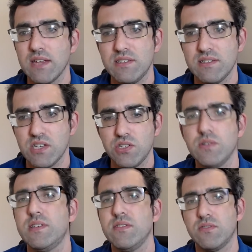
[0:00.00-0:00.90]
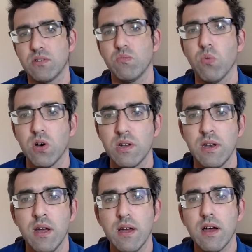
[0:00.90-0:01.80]
these issues. He's done one
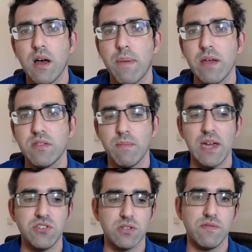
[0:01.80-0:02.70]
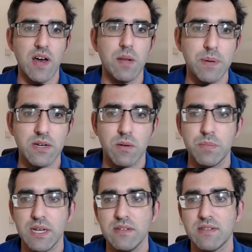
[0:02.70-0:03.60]
about the major developing
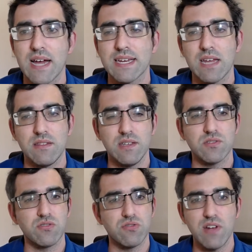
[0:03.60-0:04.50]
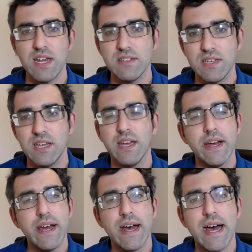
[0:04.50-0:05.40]
companies that get these crazy
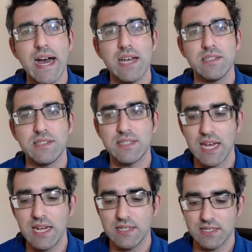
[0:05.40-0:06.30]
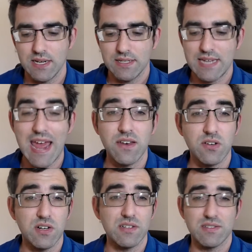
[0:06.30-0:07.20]
state
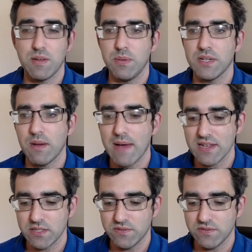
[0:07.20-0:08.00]
tenders to build out massive. So